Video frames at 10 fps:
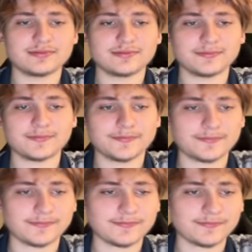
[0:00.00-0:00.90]

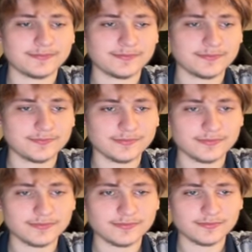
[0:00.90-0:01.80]

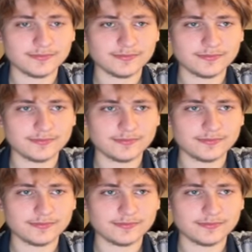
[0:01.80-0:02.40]
No one is speaking in this clip.